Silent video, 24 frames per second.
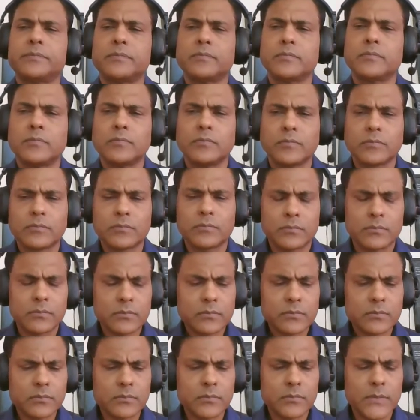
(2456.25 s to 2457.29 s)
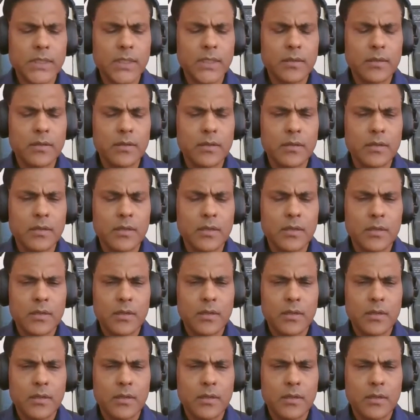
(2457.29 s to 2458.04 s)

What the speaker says: Nobody speaks.